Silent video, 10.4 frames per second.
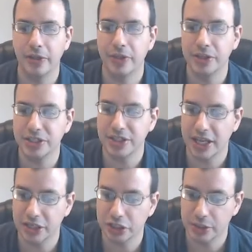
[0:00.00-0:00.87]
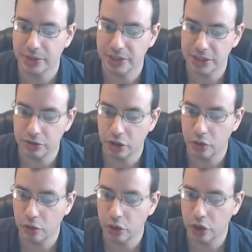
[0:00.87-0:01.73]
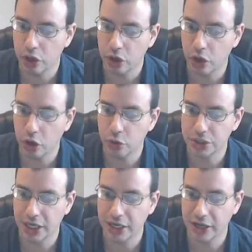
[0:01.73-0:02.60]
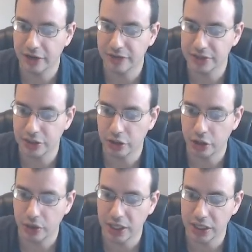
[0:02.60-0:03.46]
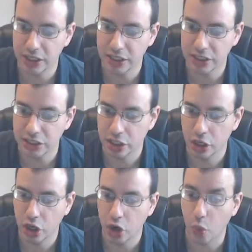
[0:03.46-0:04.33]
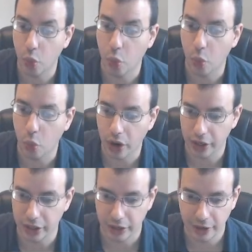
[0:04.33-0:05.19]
this theta is going to be 0, cosine of 0 is 1.